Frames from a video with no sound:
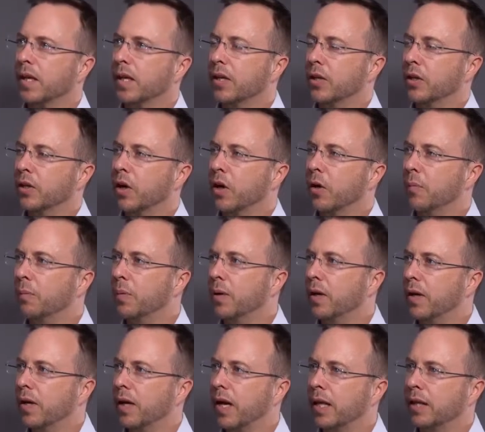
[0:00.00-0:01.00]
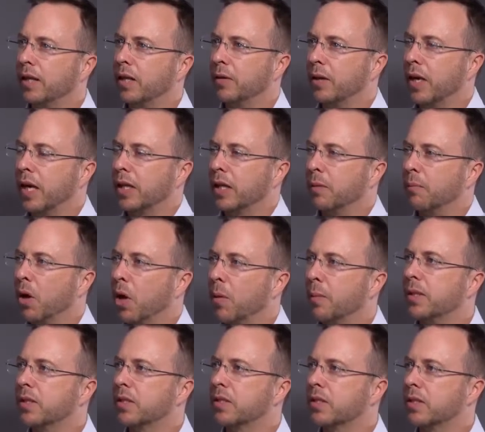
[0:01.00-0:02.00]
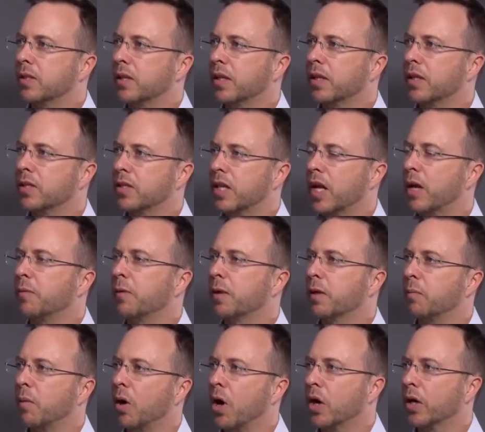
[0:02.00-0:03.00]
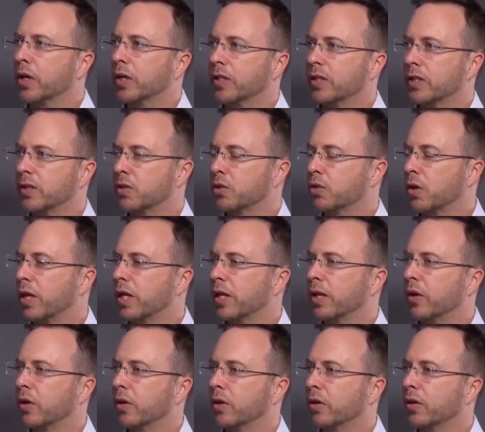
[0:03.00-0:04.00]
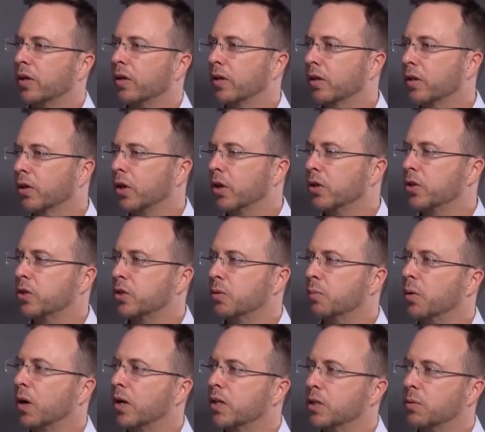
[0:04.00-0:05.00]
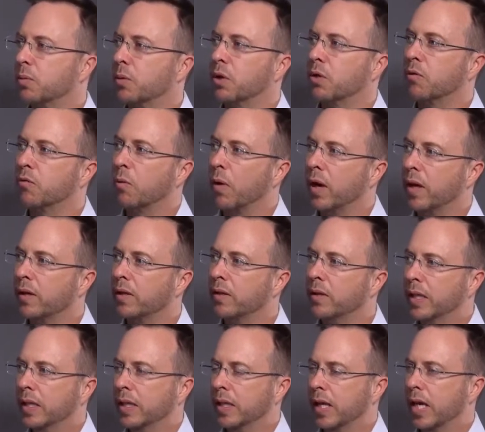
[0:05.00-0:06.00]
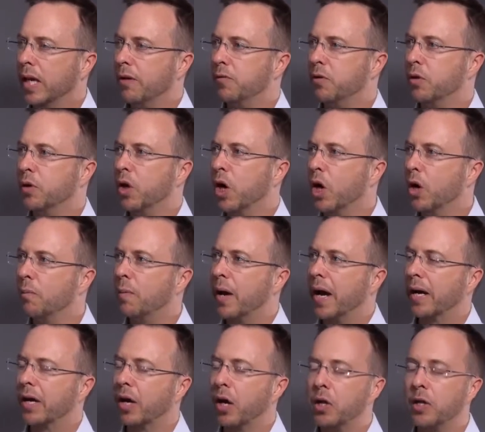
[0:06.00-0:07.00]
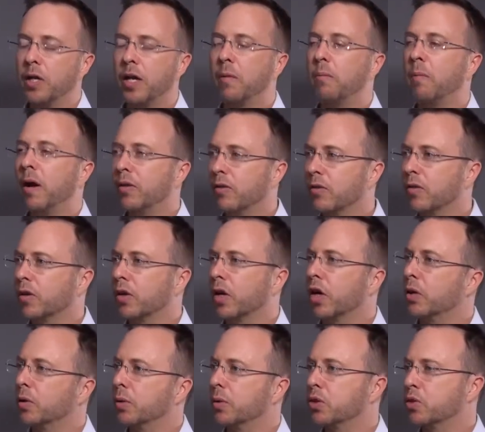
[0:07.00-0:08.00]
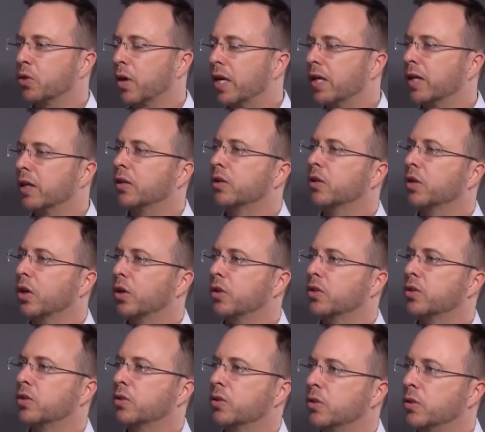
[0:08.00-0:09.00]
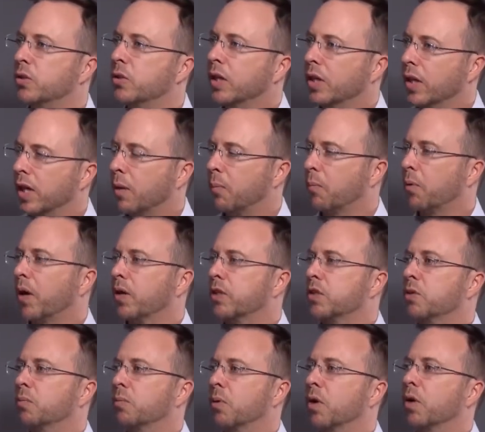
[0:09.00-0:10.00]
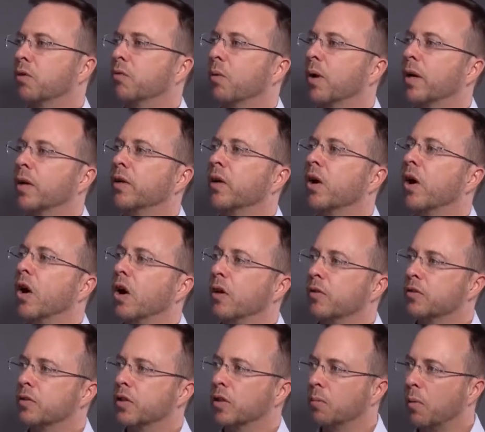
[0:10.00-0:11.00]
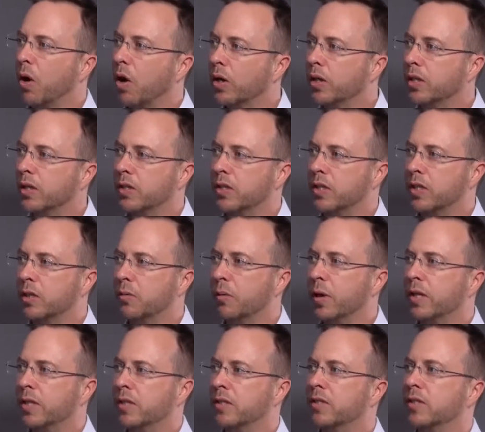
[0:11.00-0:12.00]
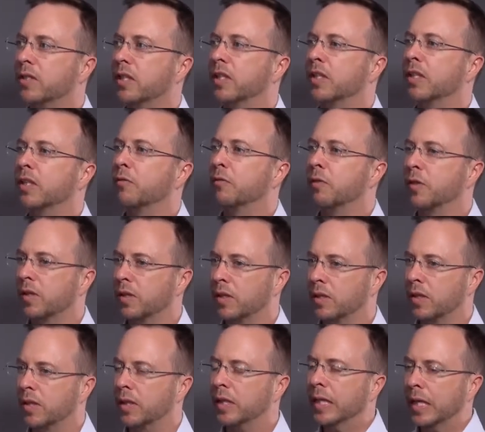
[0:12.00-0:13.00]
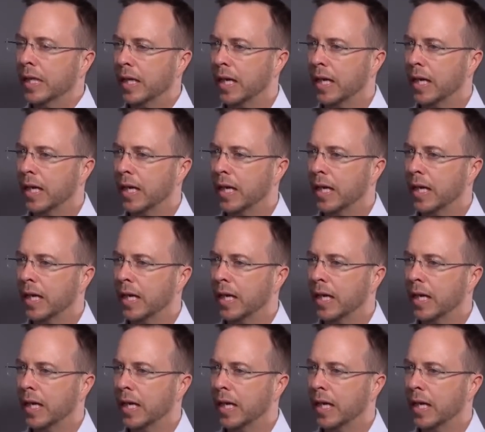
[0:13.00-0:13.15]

you know, at the moment, the South African market is trading on close to price to book of one. If you go back only a month ago, you were trading close to a price to book of 1.5. So the market has derated significantly.